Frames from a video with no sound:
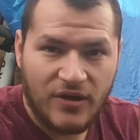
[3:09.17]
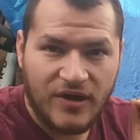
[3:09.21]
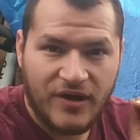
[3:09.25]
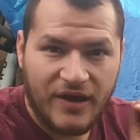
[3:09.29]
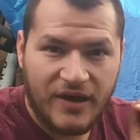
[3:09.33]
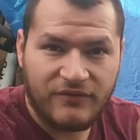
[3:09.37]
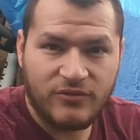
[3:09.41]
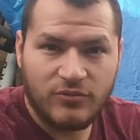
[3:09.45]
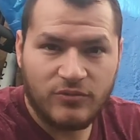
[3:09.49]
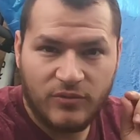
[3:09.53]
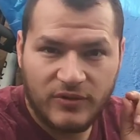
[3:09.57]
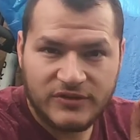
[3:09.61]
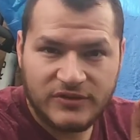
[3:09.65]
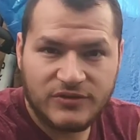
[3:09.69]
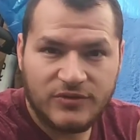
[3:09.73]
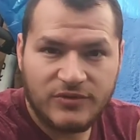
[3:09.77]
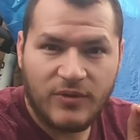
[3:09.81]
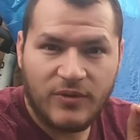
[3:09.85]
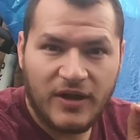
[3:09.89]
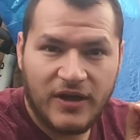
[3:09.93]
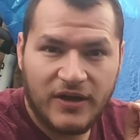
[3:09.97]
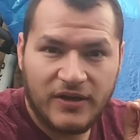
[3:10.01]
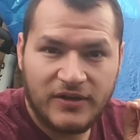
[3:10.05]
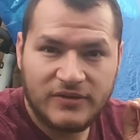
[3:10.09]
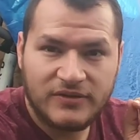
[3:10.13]
Every once in a
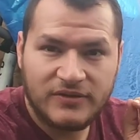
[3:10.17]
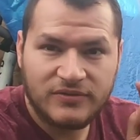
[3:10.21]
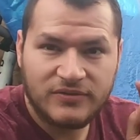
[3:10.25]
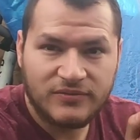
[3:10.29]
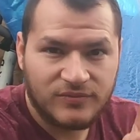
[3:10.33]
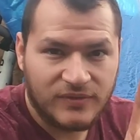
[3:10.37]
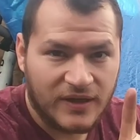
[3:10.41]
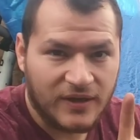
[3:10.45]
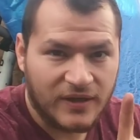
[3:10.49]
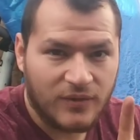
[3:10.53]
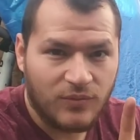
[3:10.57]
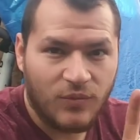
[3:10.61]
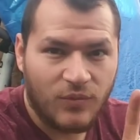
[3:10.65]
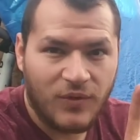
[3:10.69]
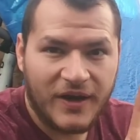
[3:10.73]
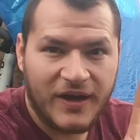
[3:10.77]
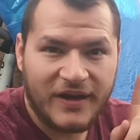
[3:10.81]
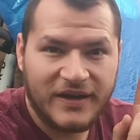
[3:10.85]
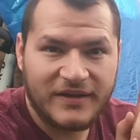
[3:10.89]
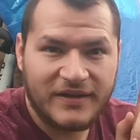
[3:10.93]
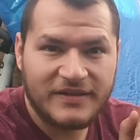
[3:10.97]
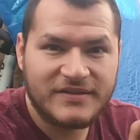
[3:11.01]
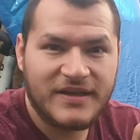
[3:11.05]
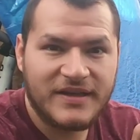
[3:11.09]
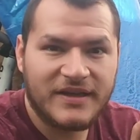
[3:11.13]
while, like 1
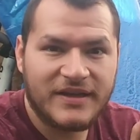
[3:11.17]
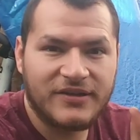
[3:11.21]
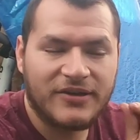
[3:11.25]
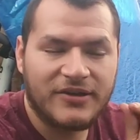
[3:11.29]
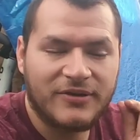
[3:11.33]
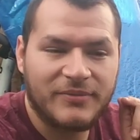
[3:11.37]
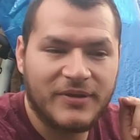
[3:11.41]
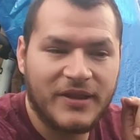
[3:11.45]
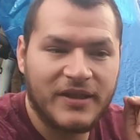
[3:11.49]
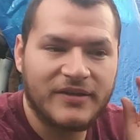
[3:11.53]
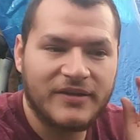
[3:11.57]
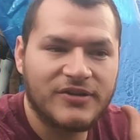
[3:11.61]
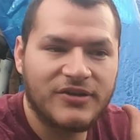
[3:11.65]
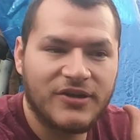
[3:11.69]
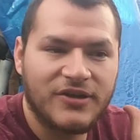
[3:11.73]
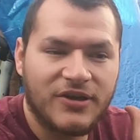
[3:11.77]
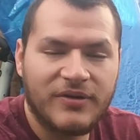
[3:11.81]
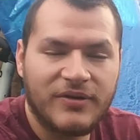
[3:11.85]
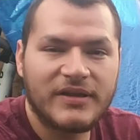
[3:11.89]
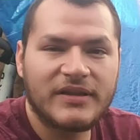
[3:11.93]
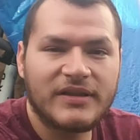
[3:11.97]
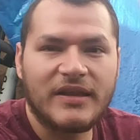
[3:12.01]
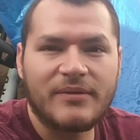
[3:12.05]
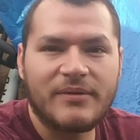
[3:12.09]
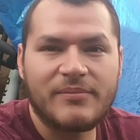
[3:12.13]
out of 10, you're gonna be like, you know
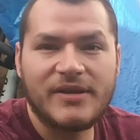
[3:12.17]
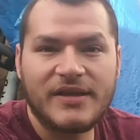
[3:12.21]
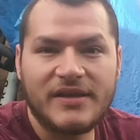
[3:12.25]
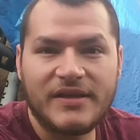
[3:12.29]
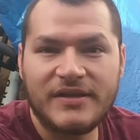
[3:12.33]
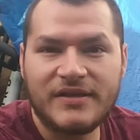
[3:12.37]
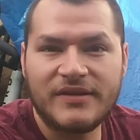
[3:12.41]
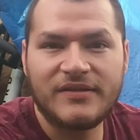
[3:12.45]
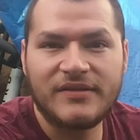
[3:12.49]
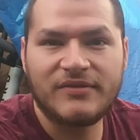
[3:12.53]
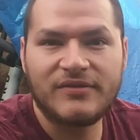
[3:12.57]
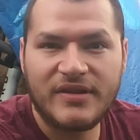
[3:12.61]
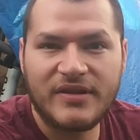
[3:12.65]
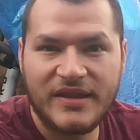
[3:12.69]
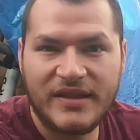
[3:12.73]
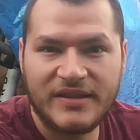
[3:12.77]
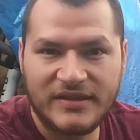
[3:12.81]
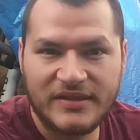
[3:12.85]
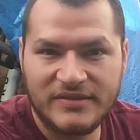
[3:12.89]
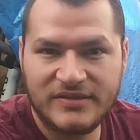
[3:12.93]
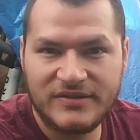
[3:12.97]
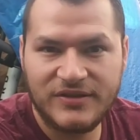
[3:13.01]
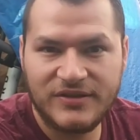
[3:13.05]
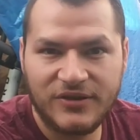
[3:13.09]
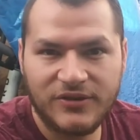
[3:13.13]
what, let me get the
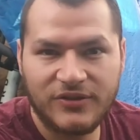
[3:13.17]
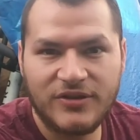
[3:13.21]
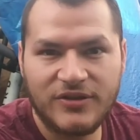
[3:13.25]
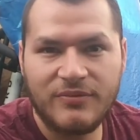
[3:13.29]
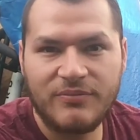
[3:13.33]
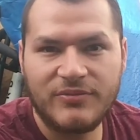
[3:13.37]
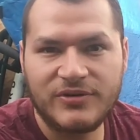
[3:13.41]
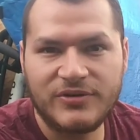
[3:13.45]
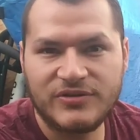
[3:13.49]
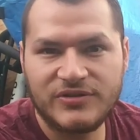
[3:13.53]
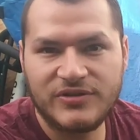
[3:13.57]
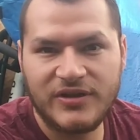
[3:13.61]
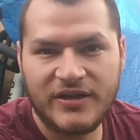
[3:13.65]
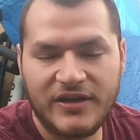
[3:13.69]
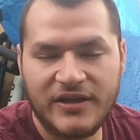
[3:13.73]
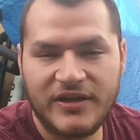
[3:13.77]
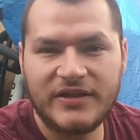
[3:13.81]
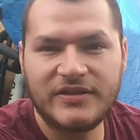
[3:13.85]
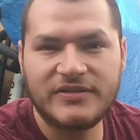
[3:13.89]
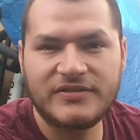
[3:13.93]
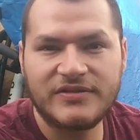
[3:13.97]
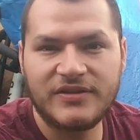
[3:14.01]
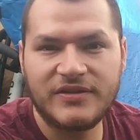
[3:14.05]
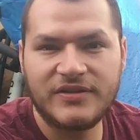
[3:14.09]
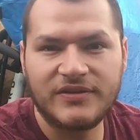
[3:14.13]
serial number, send it
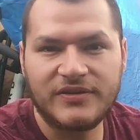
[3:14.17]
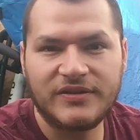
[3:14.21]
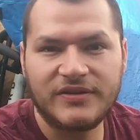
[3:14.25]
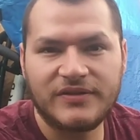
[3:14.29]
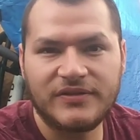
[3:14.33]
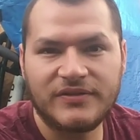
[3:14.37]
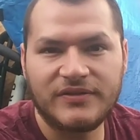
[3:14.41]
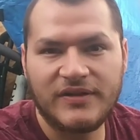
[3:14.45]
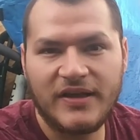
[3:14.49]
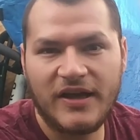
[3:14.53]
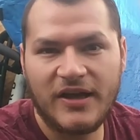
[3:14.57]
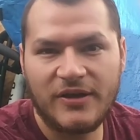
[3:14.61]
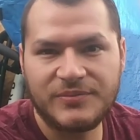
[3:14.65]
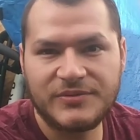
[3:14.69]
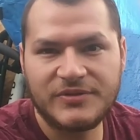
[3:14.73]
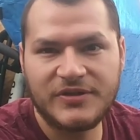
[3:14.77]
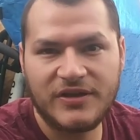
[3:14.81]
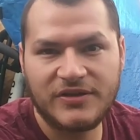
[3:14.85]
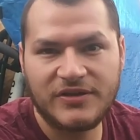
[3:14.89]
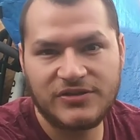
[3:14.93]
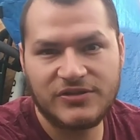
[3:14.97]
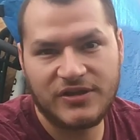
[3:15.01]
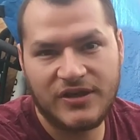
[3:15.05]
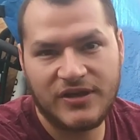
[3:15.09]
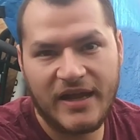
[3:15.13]
into the help
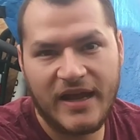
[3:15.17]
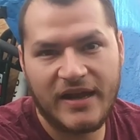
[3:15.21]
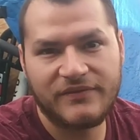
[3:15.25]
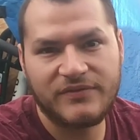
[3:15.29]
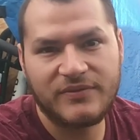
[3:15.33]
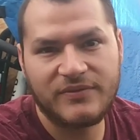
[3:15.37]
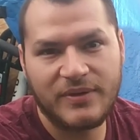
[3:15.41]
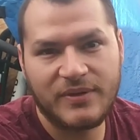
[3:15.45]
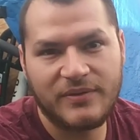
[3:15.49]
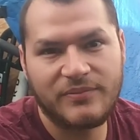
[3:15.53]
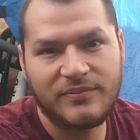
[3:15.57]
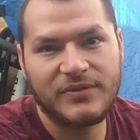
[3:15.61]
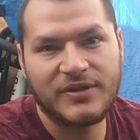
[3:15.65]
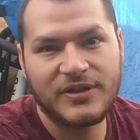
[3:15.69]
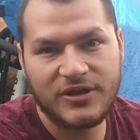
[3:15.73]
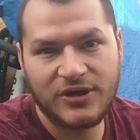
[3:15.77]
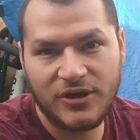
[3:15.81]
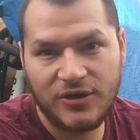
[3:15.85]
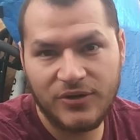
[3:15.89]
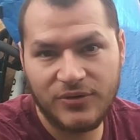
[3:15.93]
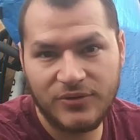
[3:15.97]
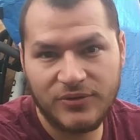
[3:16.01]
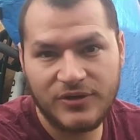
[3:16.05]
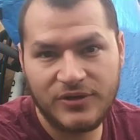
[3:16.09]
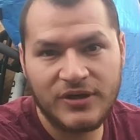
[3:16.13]
section, have them give me the
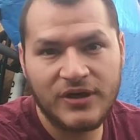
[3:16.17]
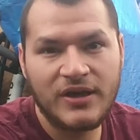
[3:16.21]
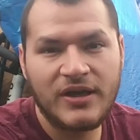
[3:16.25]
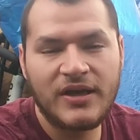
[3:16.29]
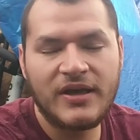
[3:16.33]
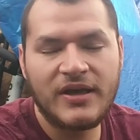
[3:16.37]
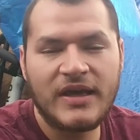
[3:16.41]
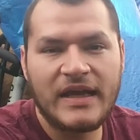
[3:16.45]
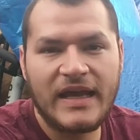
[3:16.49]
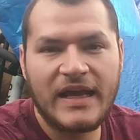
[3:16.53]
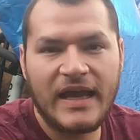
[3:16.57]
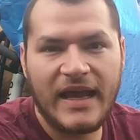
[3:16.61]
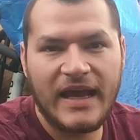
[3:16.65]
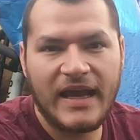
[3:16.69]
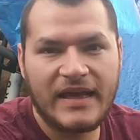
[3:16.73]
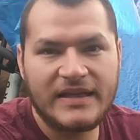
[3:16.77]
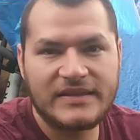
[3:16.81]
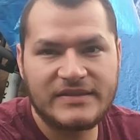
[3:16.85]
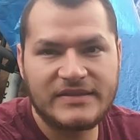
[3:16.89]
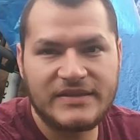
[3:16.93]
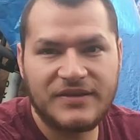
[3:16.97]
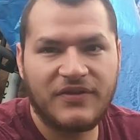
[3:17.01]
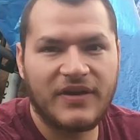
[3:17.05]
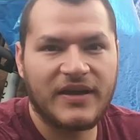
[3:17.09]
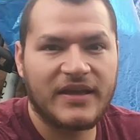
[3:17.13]
code, and
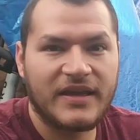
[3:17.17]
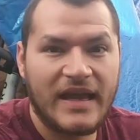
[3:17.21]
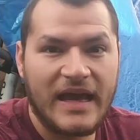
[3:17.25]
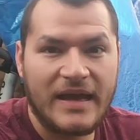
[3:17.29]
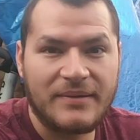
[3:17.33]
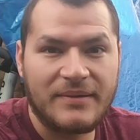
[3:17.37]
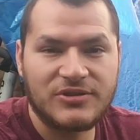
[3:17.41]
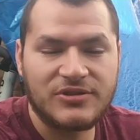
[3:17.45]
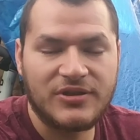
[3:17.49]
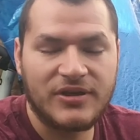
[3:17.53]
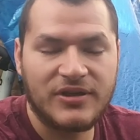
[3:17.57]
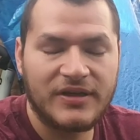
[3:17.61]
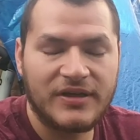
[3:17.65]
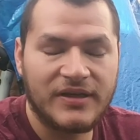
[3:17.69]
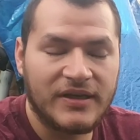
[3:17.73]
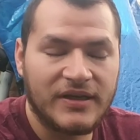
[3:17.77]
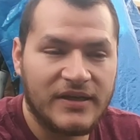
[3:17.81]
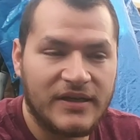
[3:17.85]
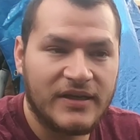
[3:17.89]
see if I can capture it.